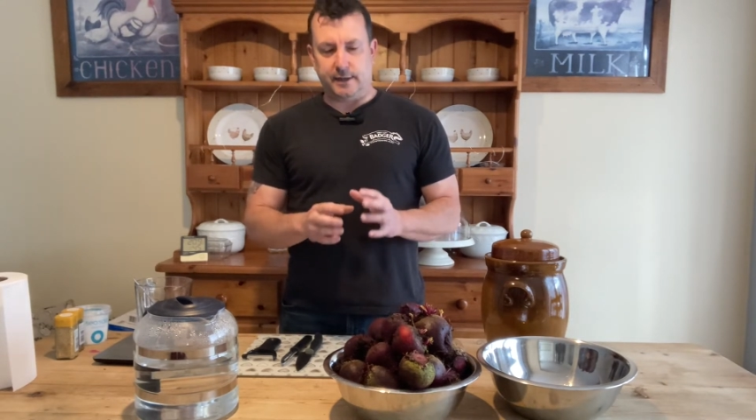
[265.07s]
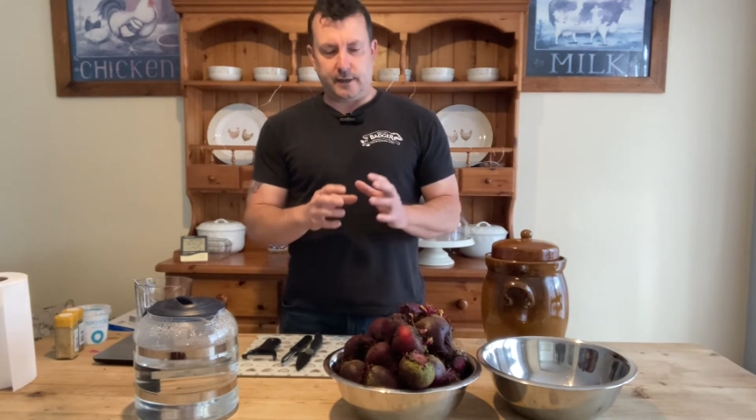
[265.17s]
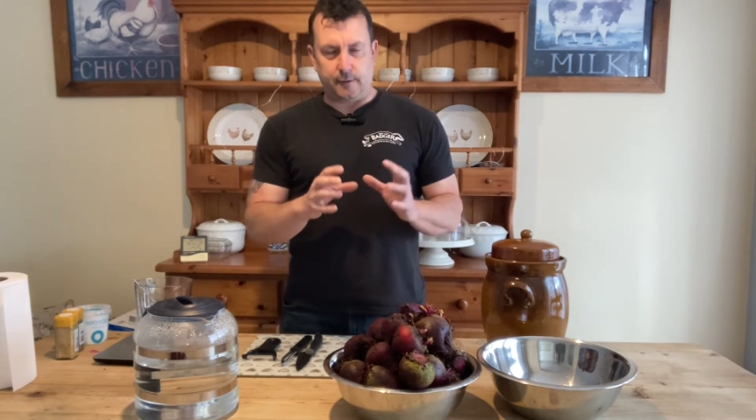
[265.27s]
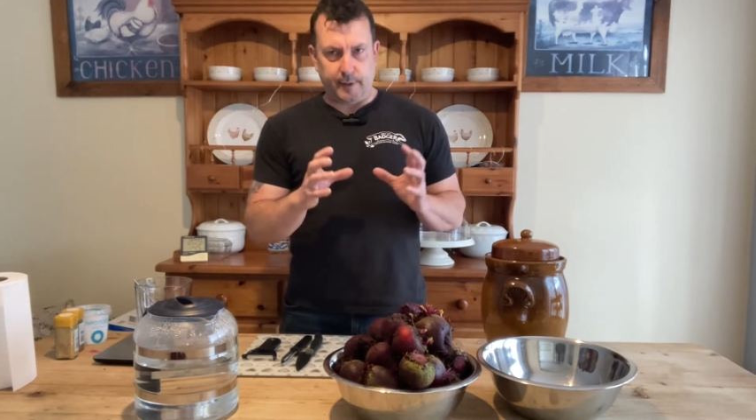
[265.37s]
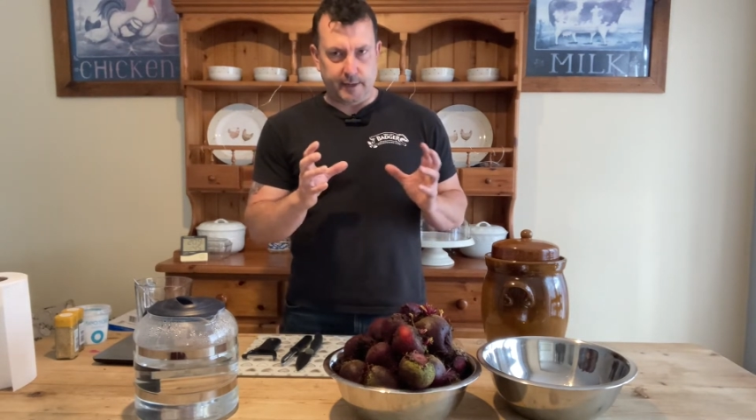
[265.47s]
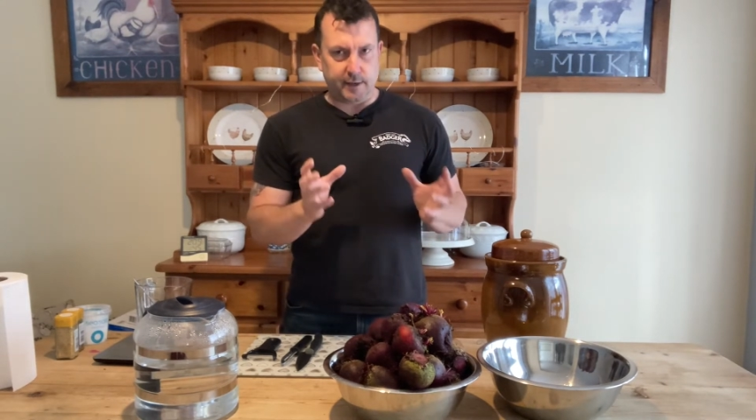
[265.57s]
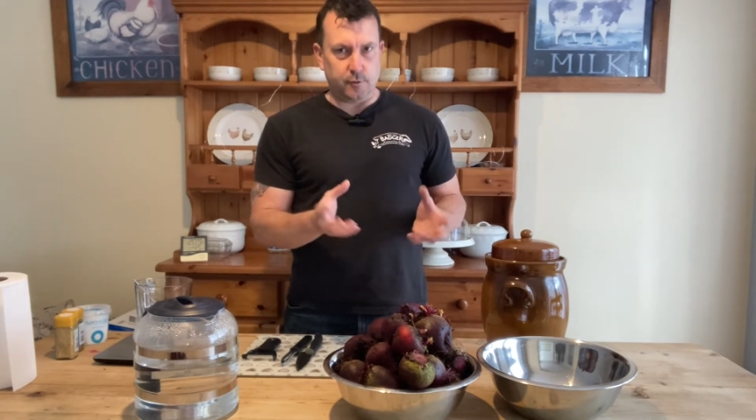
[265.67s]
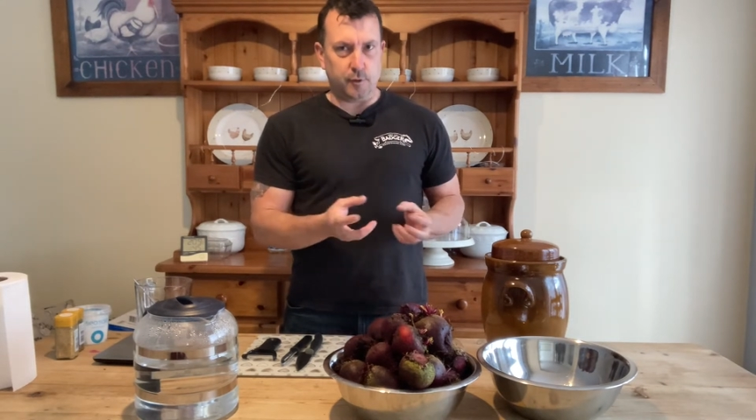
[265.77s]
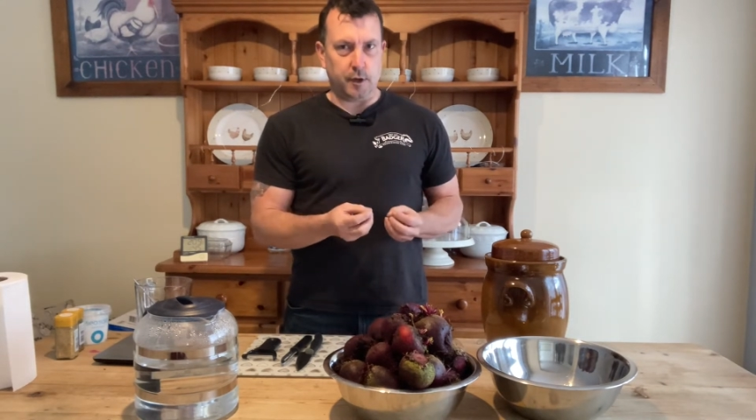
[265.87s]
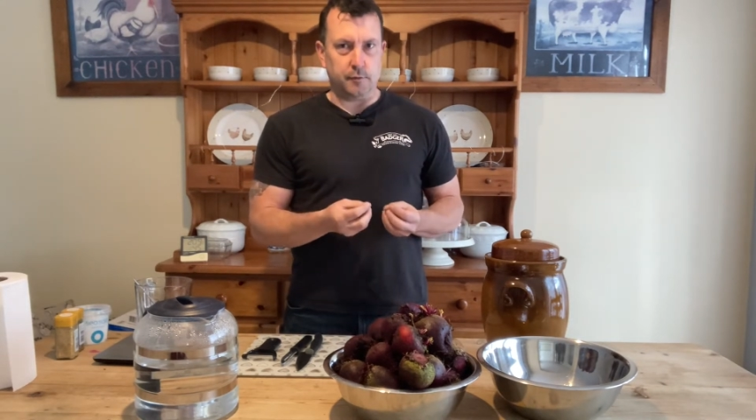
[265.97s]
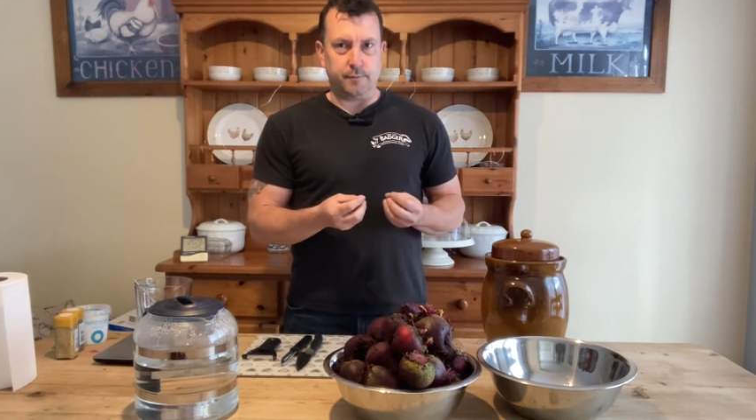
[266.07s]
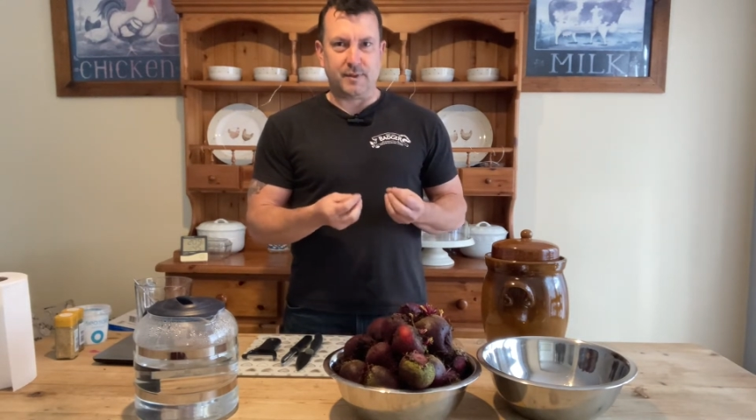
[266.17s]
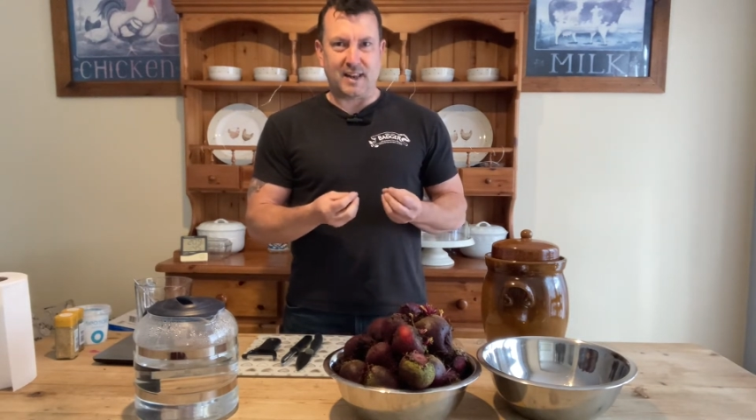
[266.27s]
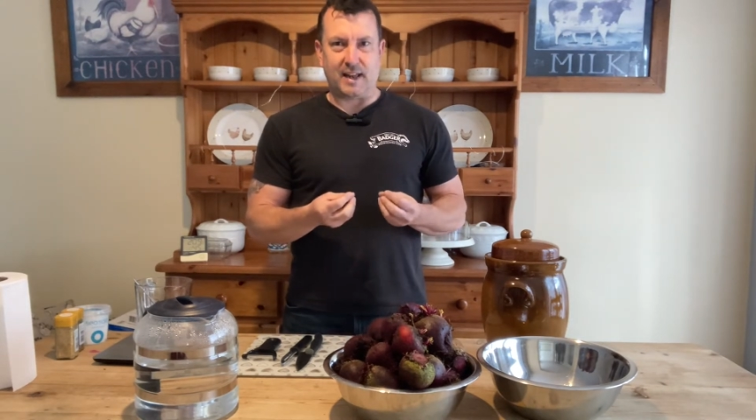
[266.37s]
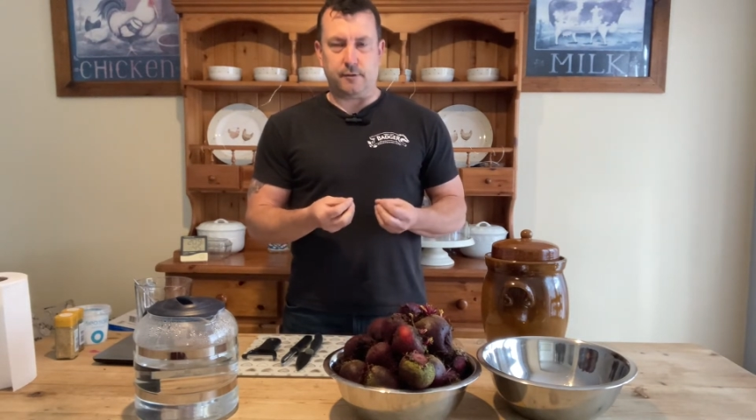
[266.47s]
and that'll make it all go
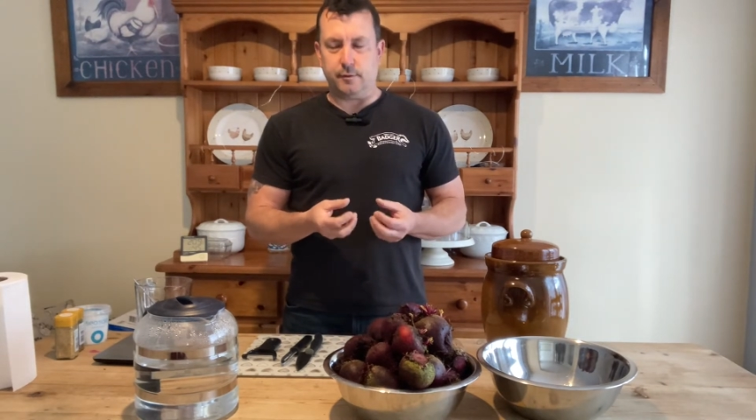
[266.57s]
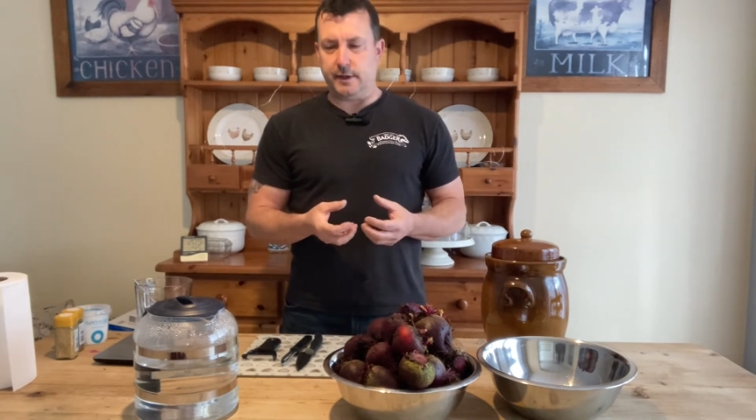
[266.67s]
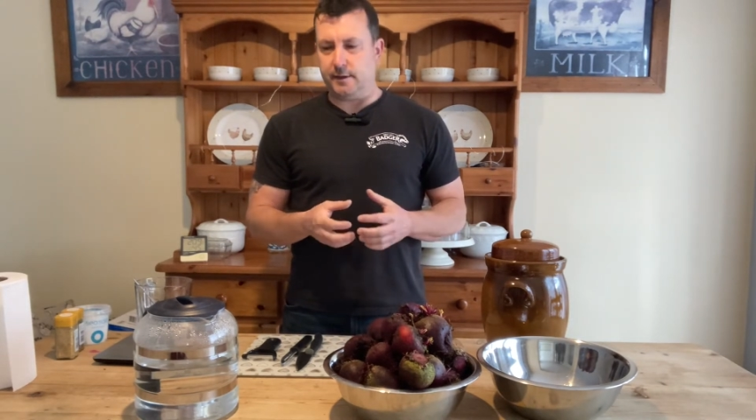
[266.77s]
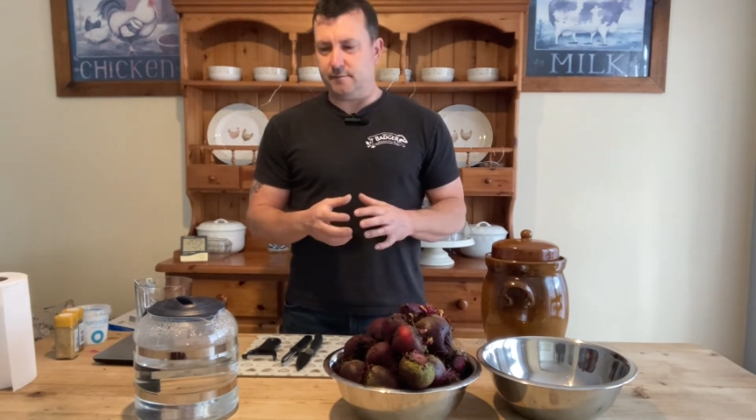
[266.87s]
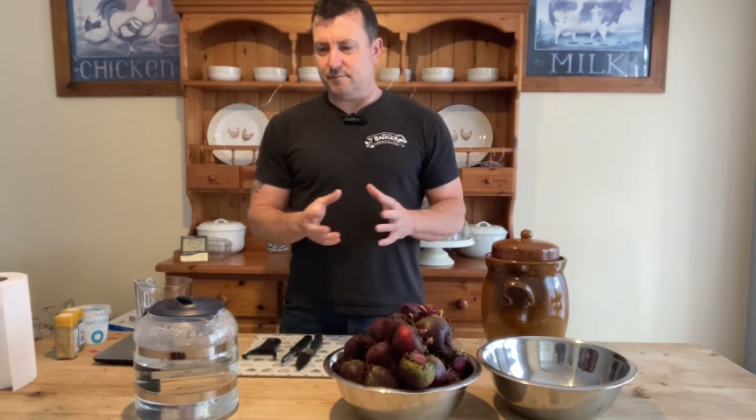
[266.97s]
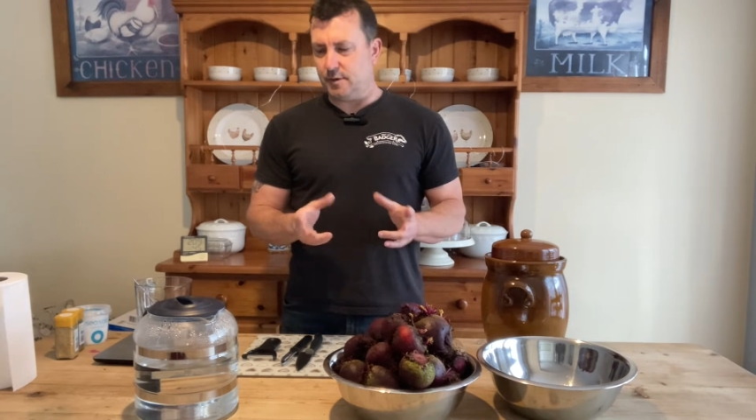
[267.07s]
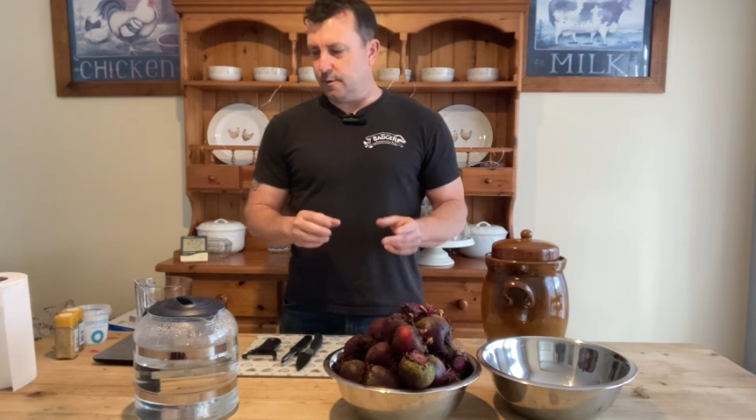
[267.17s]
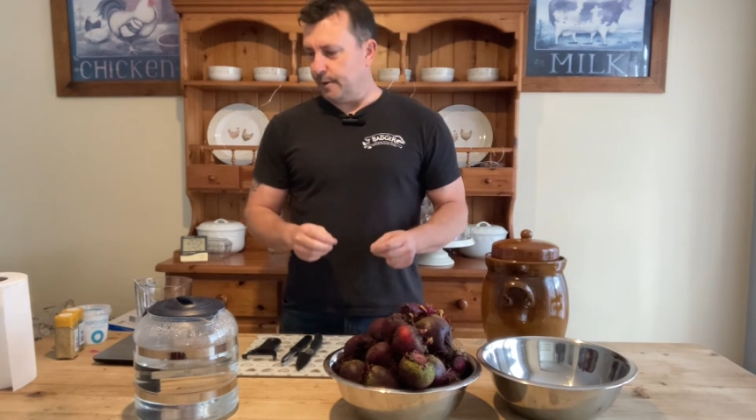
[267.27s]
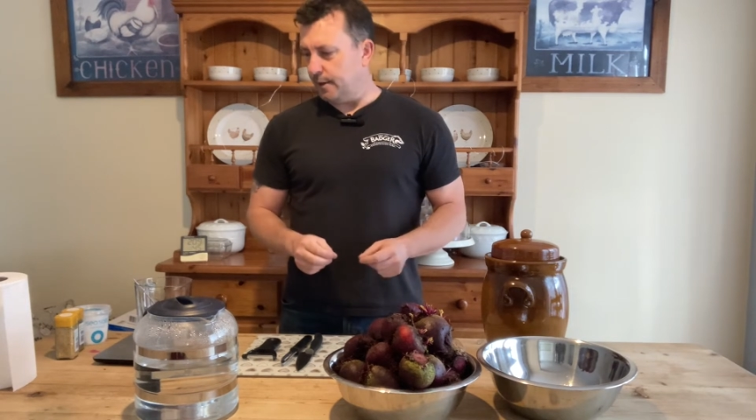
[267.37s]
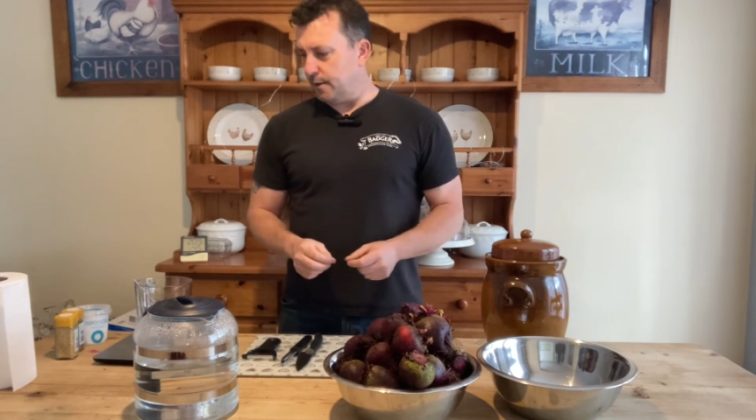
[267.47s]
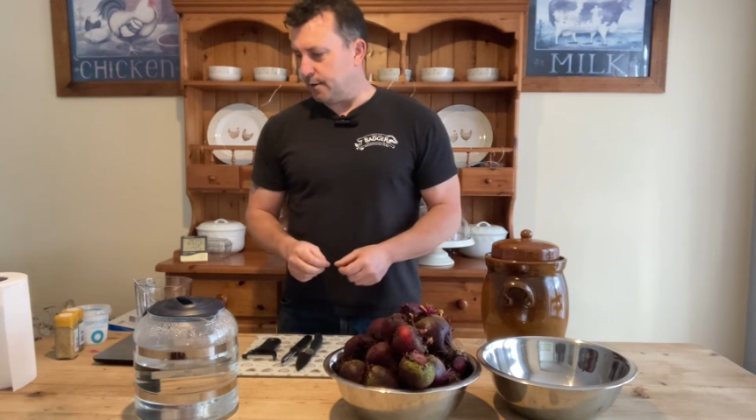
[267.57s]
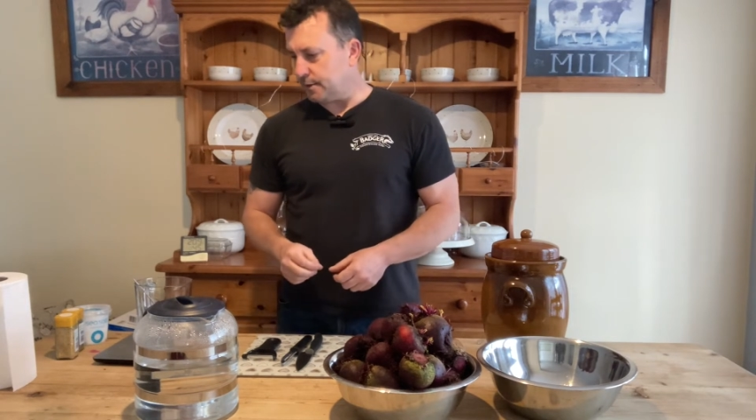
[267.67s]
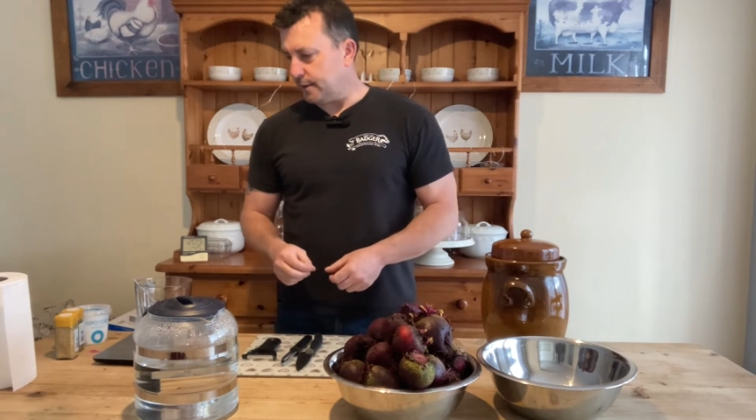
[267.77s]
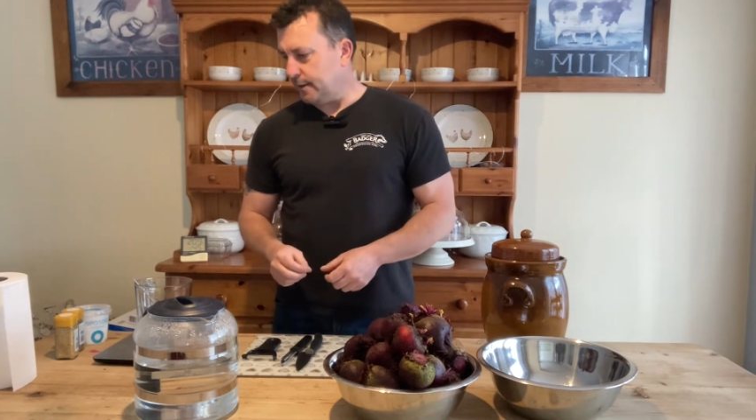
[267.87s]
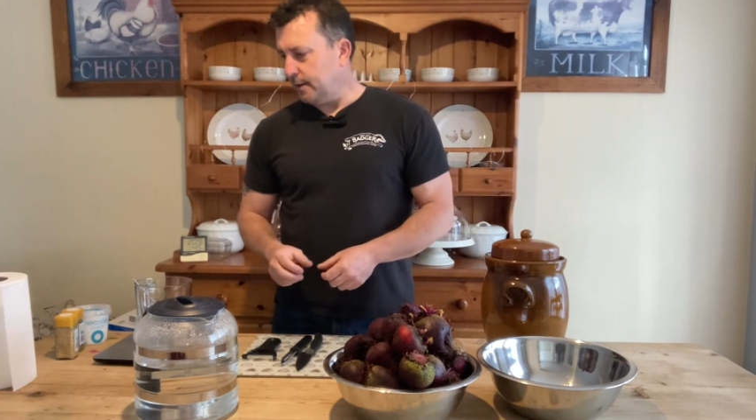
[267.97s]
cloudy and a bit
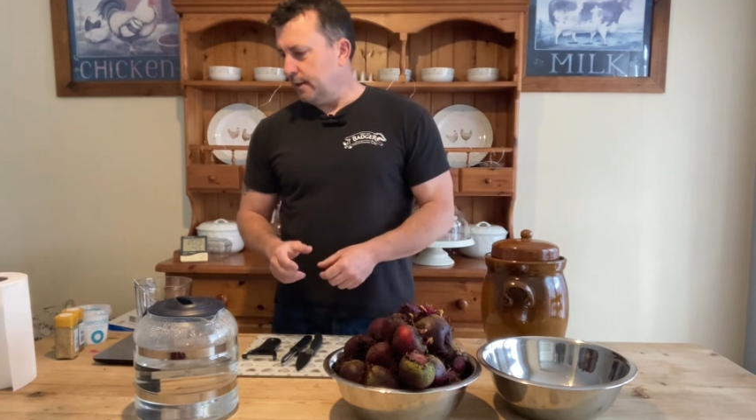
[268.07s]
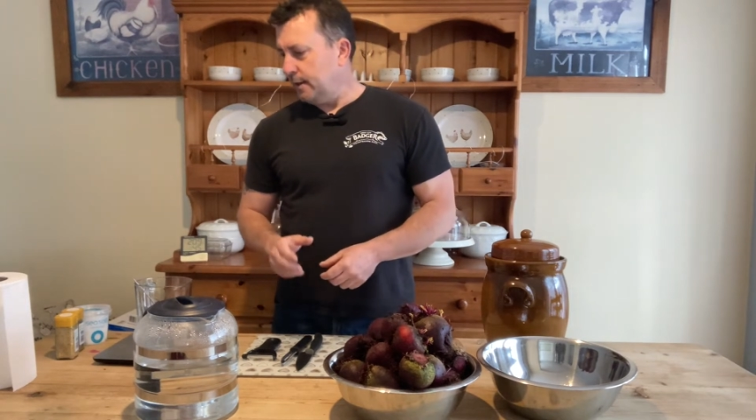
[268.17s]
nasty.